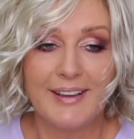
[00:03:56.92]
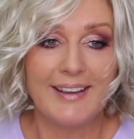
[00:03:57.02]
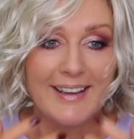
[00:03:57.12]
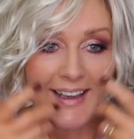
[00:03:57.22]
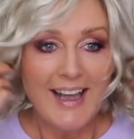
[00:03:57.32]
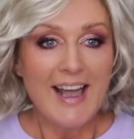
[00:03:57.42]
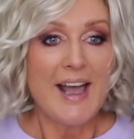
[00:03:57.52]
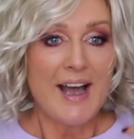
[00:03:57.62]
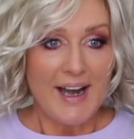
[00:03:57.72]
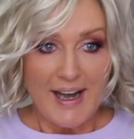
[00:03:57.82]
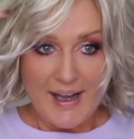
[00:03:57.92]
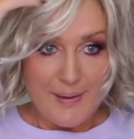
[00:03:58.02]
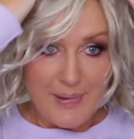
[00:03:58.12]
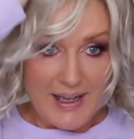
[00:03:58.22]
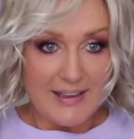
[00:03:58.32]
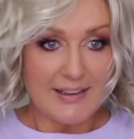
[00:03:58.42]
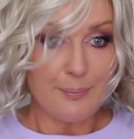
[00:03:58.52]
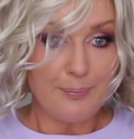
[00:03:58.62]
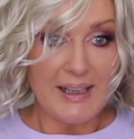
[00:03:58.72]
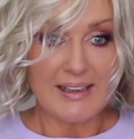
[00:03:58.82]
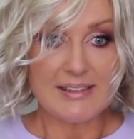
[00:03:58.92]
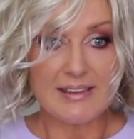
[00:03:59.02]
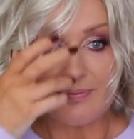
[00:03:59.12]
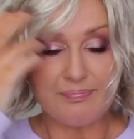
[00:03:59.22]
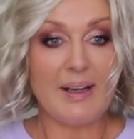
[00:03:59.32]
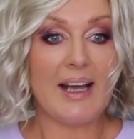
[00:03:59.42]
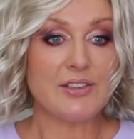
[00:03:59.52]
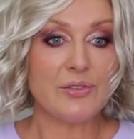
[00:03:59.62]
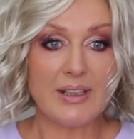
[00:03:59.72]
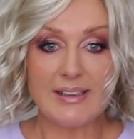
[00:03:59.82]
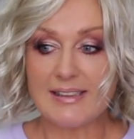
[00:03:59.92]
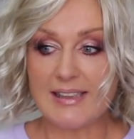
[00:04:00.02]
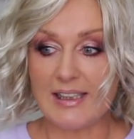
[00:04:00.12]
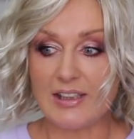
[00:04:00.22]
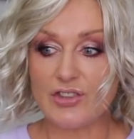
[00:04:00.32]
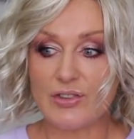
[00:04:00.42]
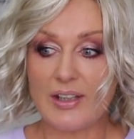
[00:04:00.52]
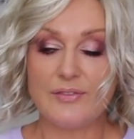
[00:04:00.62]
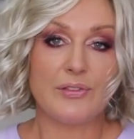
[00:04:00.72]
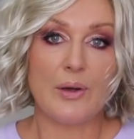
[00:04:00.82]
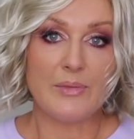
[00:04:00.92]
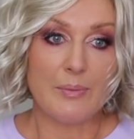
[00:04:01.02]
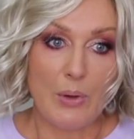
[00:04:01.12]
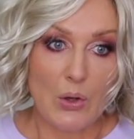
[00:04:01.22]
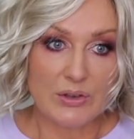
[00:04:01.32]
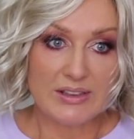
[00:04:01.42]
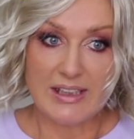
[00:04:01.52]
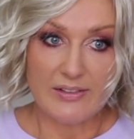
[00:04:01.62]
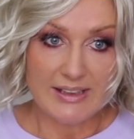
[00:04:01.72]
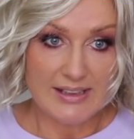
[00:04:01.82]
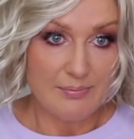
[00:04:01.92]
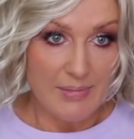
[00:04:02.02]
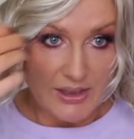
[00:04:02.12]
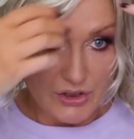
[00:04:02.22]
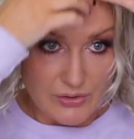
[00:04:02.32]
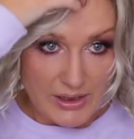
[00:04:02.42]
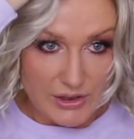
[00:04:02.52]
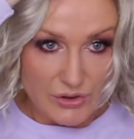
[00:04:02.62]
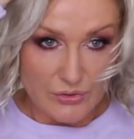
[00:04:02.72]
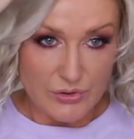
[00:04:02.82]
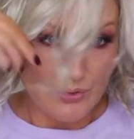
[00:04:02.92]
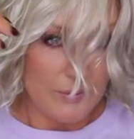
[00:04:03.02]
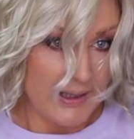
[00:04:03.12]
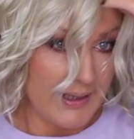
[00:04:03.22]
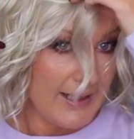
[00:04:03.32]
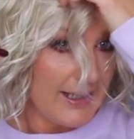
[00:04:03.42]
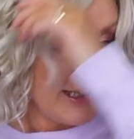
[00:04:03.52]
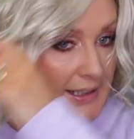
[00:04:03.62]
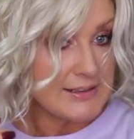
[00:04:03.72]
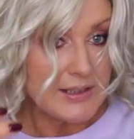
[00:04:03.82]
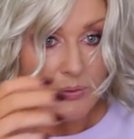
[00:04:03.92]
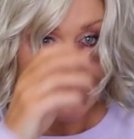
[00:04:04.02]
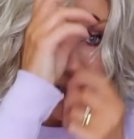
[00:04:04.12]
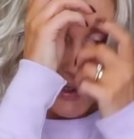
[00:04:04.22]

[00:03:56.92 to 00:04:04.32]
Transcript: uh, but but as you can see, straight from the box, there isn't much you can do to it. So it